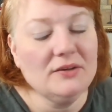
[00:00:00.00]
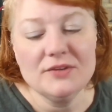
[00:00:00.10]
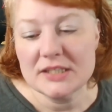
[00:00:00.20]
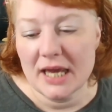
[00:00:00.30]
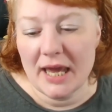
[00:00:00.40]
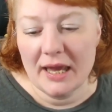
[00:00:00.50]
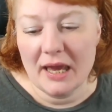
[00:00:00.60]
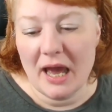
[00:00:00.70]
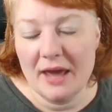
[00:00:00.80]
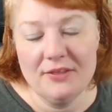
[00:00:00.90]
of the day,
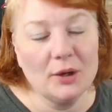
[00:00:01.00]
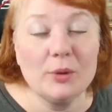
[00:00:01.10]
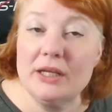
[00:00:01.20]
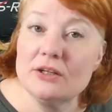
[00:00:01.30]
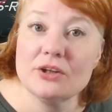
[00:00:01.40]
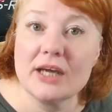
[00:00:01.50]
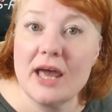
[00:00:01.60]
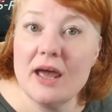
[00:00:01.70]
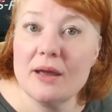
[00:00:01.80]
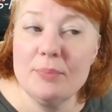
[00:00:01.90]
I think we need to look
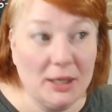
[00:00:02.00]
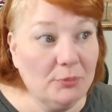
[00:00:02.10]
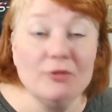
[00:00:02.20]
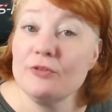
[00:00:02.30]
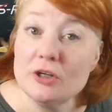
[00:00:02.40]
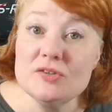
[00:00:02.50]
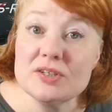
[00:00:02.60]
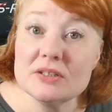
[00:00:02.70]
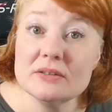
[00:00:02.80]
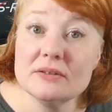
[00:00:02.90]
at people
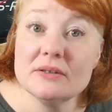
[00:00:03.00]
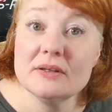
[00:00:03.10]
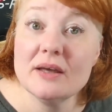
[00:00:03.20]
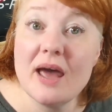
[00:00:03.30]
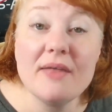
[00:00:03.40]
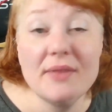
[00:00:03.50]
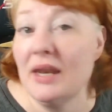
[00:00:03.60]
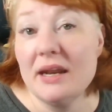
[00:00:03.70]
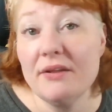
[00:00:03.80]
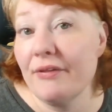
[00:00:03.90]
first and then
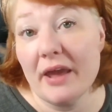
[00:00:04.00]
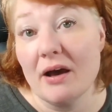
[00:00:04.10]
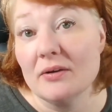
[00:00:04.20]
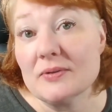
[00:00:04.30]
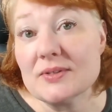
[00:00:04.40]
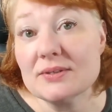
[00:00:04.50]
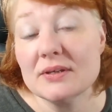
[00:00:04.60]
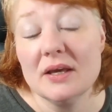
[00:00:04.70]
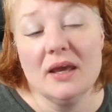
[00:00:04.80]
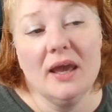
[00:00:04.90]
anything else.
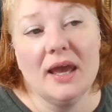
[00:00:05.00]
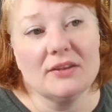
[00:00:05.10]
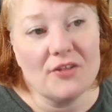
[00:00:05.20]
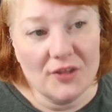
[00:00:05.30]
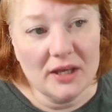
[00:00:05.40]
And the thing